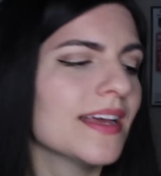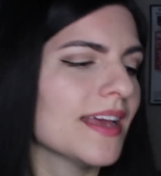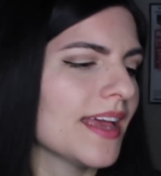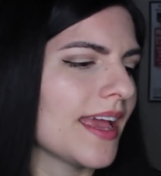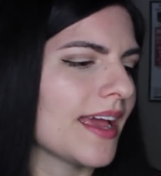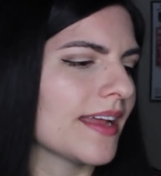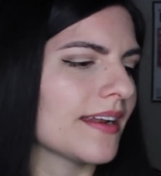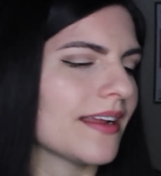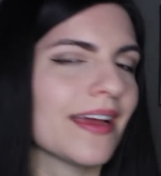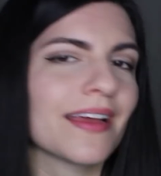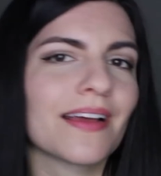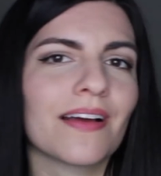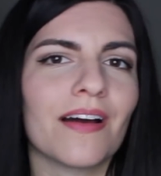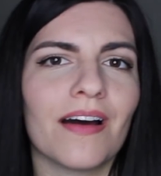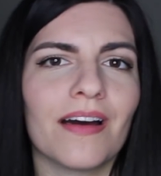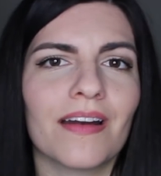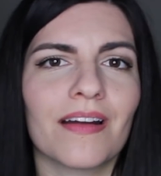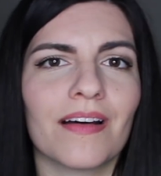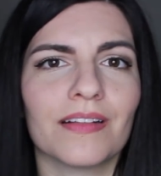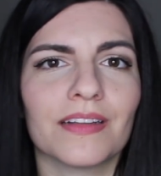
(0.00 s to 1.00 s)
And I
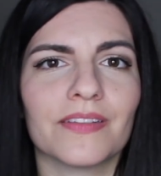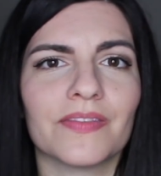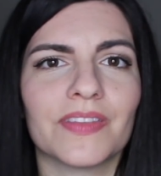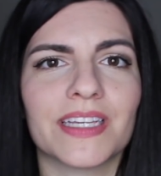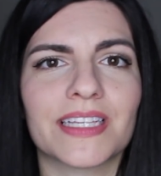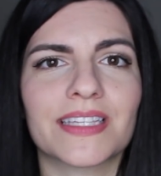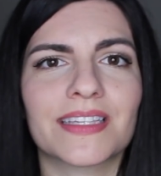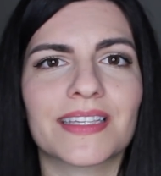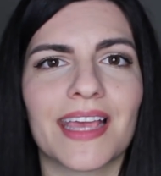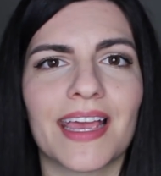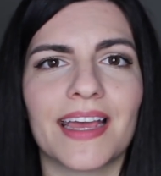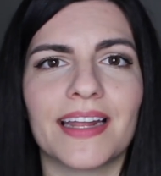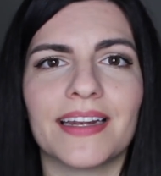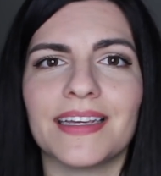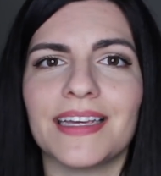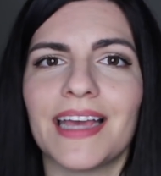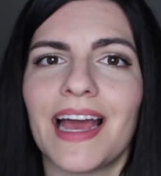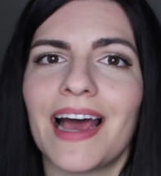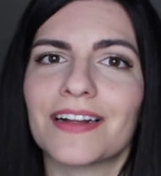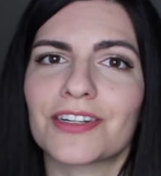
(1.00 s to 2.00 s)
got all of this
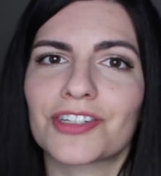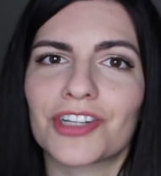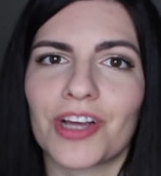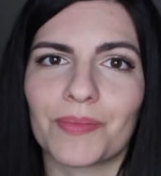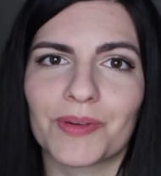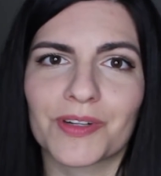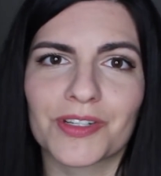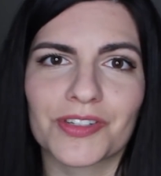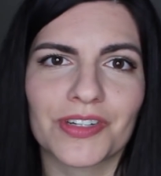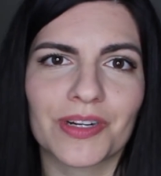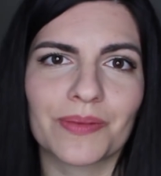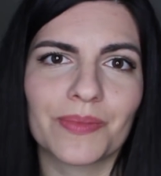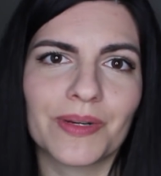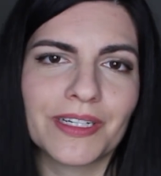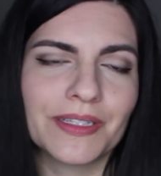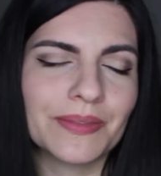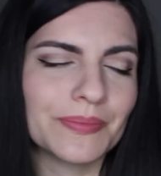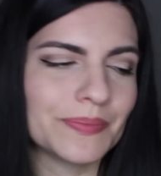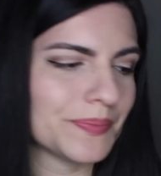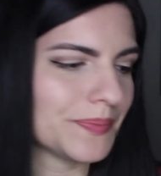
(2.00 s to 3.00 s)
candy at Shoppers Drug
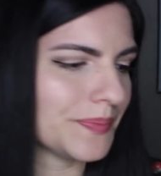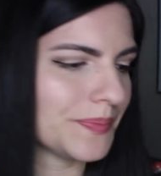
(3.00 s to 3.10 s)
Mart.